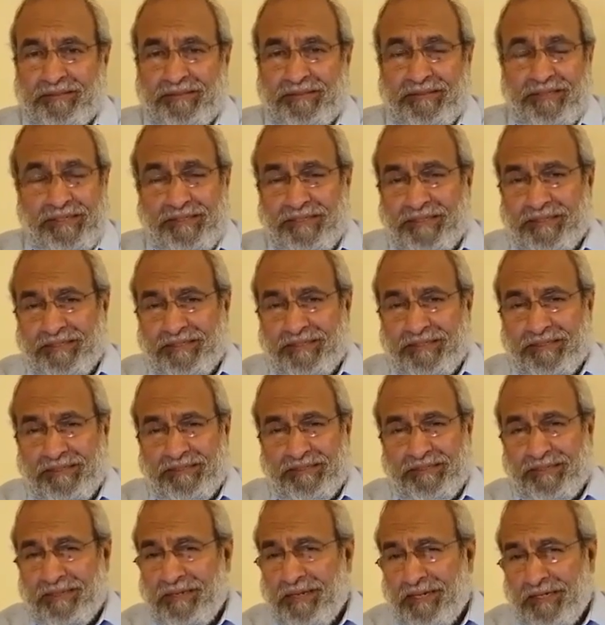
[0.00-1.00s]
Isn't it
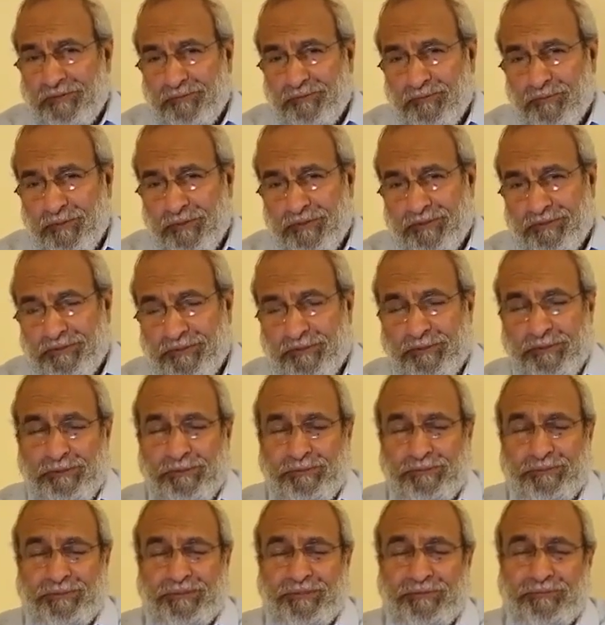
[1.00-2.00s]
delightful,
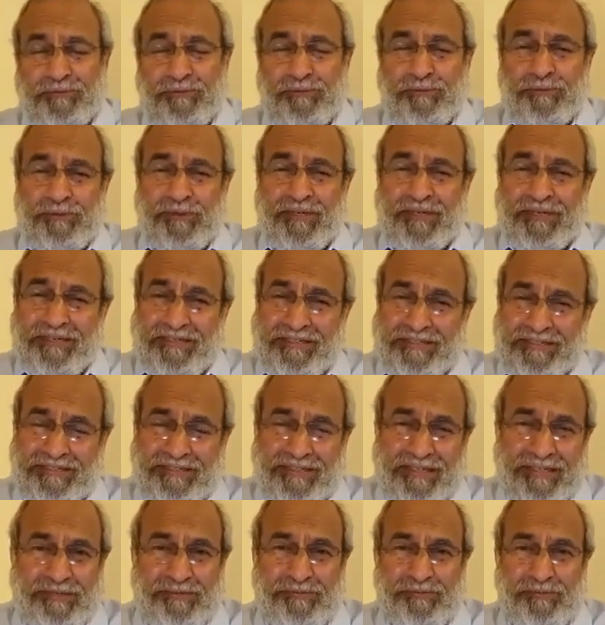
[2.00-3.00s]
if you
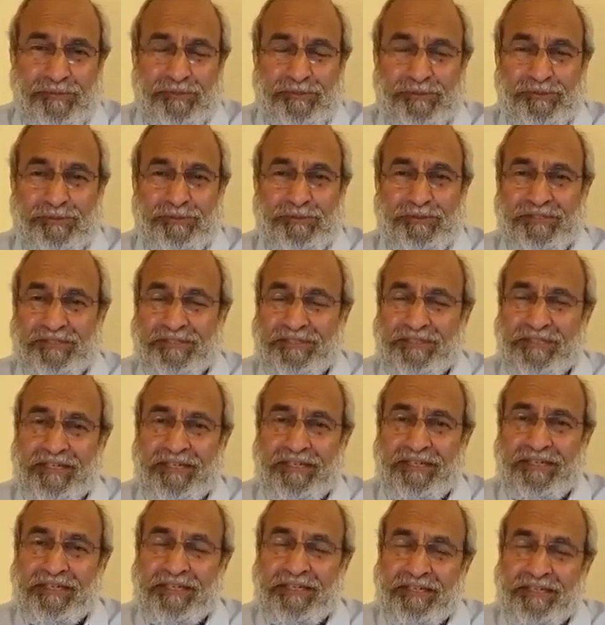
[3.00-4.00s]
understand what you're
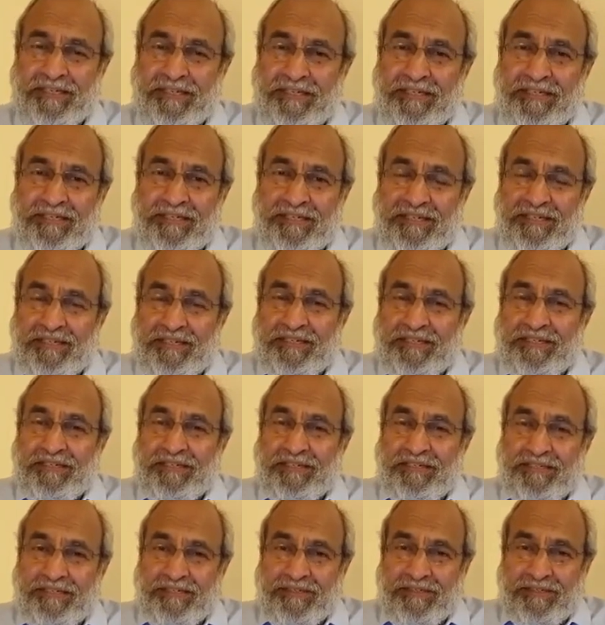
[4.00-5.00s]
saying in
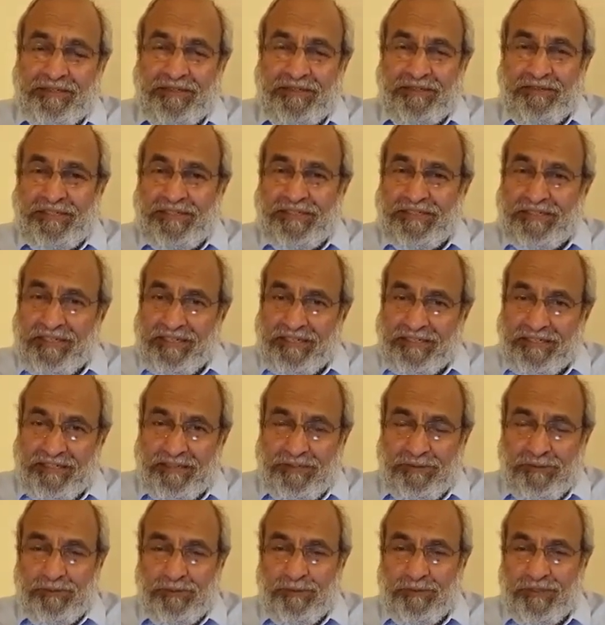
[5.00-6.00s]
reciting
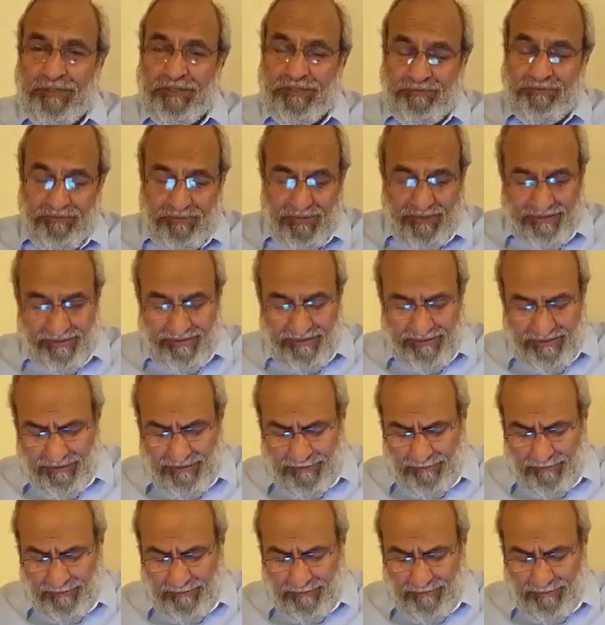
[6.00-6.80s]
Surah Al-Fatiha,